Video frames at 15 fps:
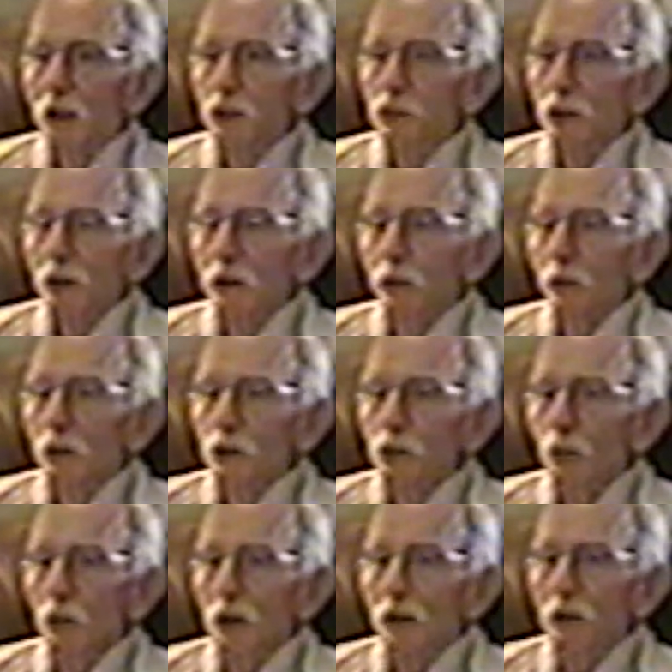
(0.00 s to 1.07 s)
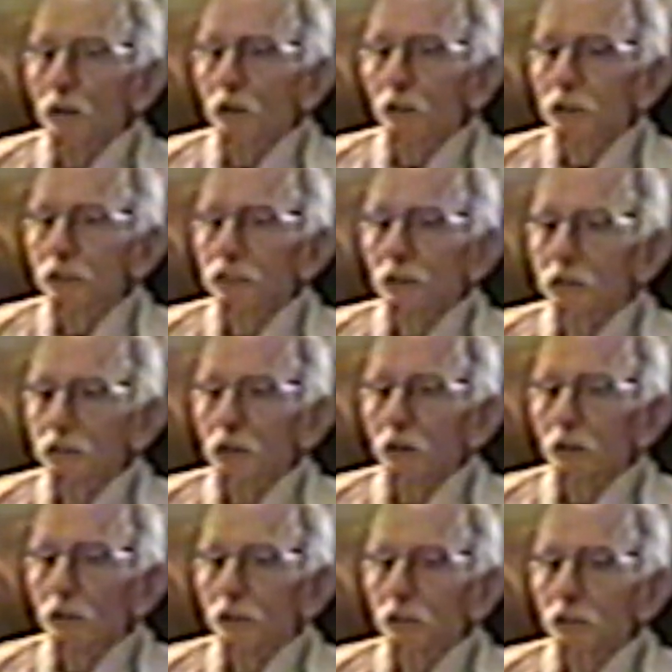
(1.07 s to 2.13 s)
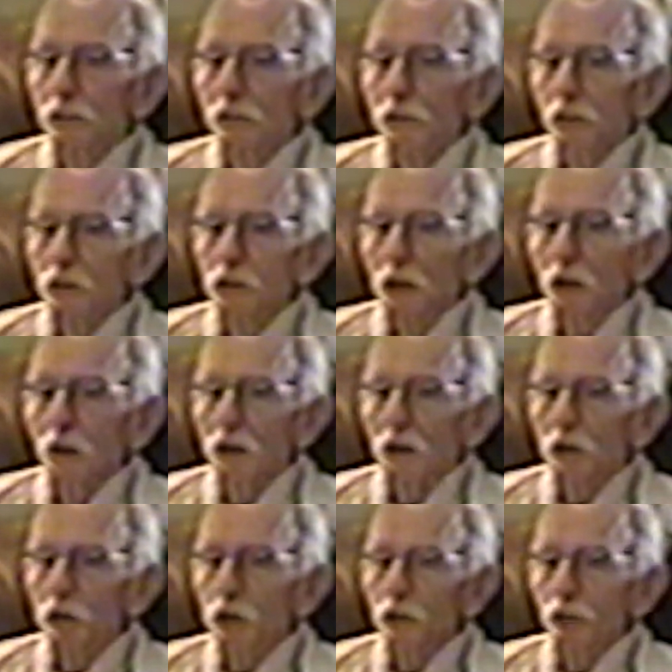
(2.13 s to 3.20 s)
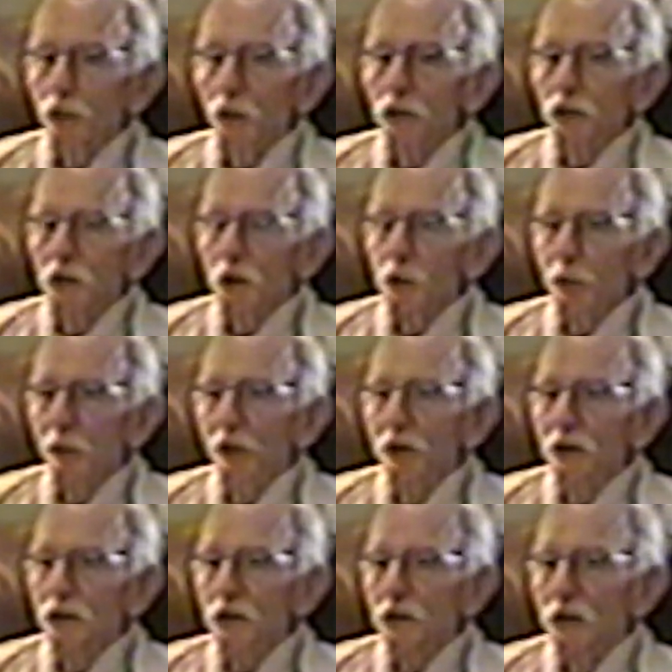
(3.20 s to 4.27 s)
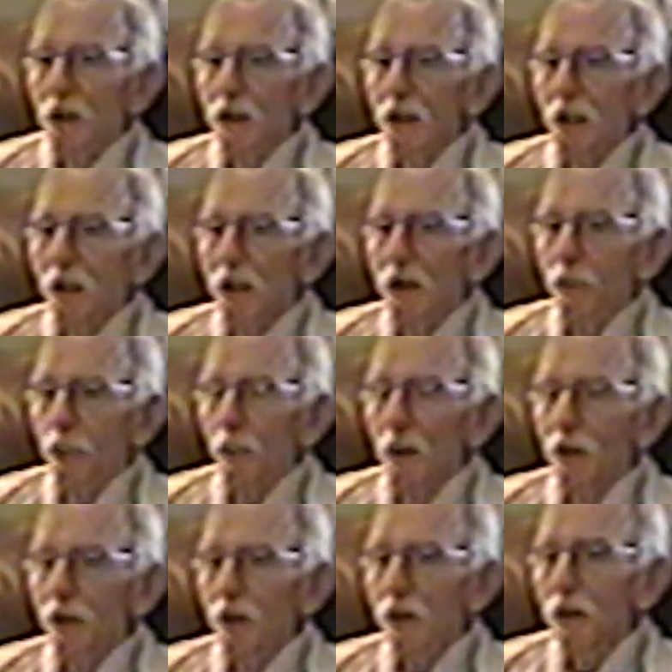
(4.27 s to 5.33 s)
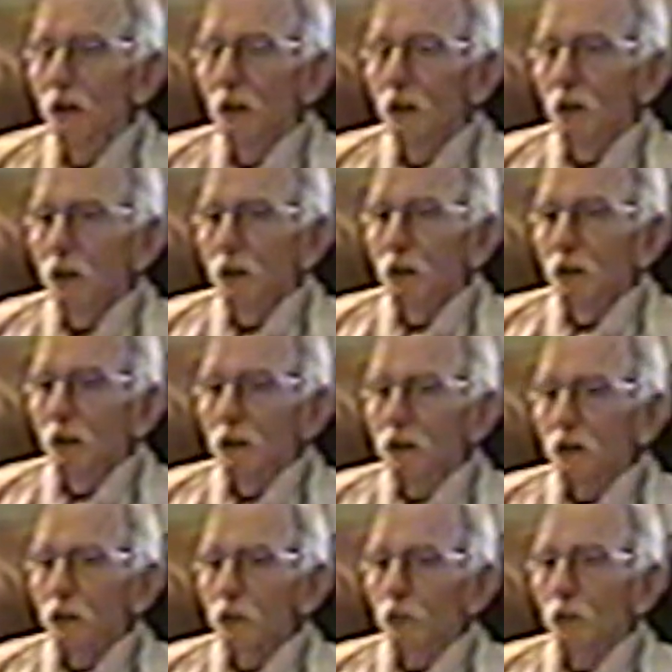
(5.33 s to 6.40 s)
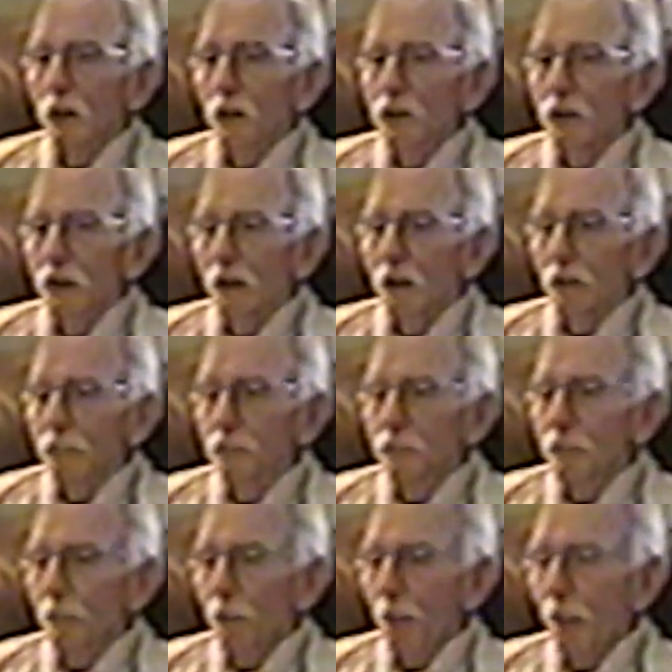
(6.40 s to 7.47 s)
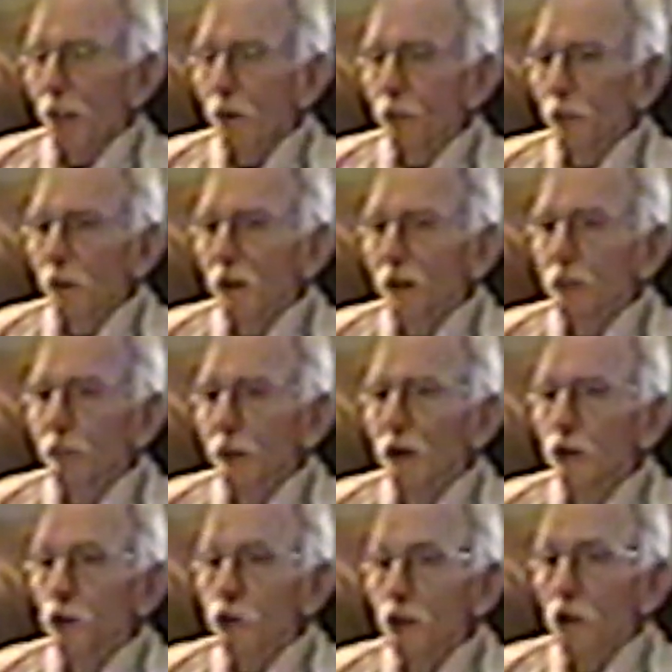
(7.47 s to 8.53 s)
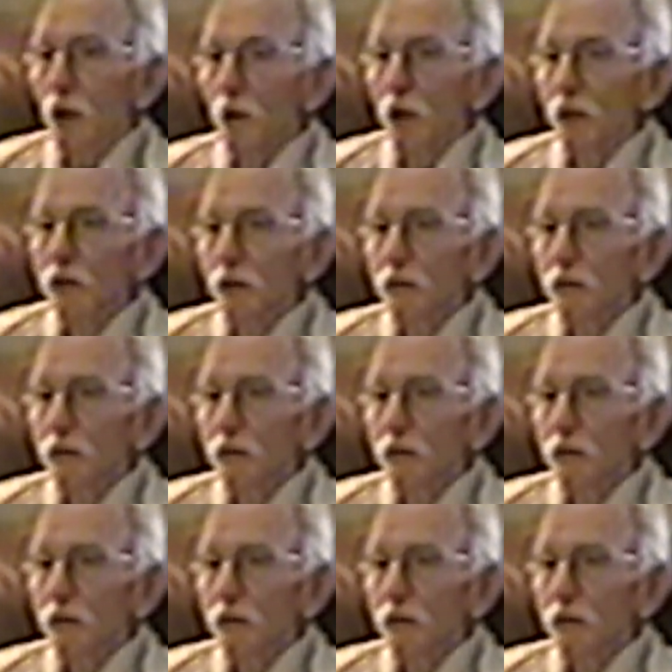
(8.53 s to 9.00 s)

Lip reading: Actually, it was one of the first experiences I had with a really big shark